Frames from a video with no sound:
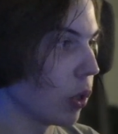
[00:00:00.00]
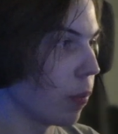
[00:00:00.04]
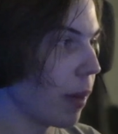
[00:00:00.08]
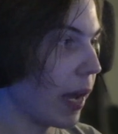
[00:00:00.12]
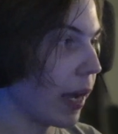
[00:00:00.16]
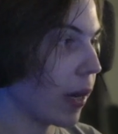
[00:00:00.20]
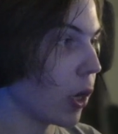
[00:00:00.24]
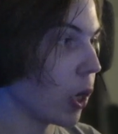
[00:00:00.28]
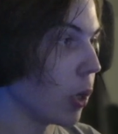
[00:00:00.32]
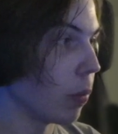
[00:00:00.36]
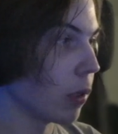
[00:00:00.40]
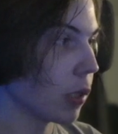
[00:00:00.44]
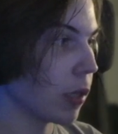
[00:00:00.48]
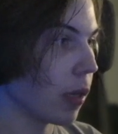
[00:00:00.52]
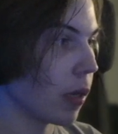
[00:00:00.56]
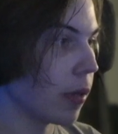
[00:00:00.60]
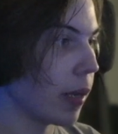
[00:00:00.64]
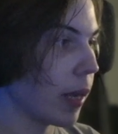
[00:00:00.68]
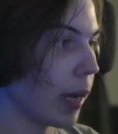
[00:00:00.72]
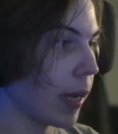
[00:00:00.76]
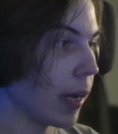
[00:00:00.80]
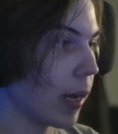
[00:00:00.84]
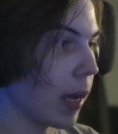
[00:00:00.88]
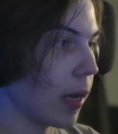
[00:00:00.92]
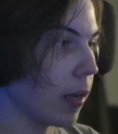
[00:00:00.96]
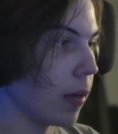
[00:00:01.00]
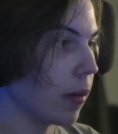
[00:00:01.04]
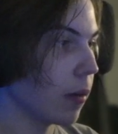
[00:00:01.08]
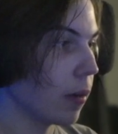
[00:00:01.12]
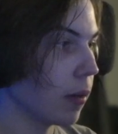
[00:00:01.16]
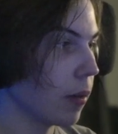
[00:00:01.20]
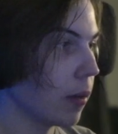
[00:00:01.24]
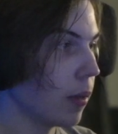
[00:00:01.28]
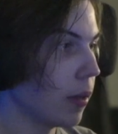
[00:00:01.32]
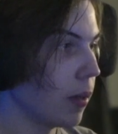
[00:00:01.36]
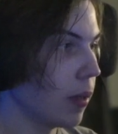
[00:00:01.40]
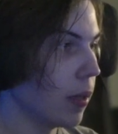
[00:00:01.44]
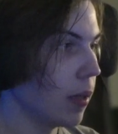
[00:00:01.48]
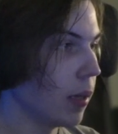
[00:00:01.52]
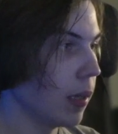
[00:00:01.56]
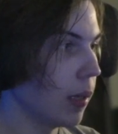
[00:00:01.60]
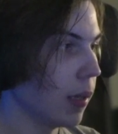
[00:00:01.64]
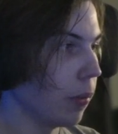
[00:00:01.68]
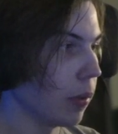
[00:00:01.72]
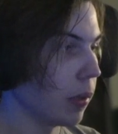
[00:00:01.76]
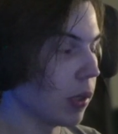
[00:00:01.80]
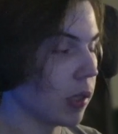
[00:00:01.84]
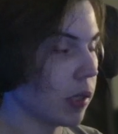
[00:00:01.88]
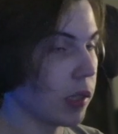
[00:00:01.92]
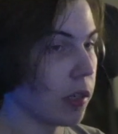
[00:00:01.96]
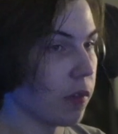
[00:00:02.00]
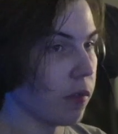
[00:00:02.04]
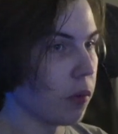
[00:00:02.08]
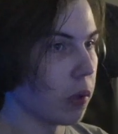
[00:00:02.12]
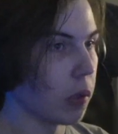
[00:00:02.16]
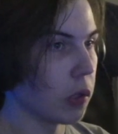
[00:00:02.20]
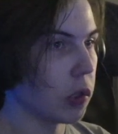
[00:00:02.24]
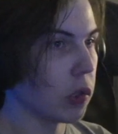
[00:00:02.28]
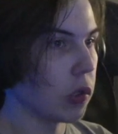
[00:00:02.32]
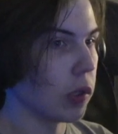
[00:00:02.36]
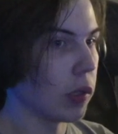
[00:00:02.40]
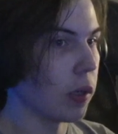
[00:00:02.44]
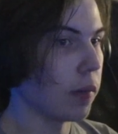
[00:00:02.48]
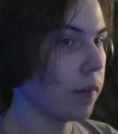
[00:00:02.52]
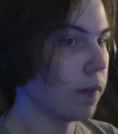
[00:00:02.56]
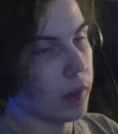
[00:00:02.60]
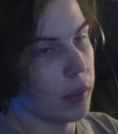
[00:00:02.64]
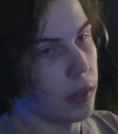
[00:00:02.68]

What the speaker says: back almost a decade, which is unfortunate.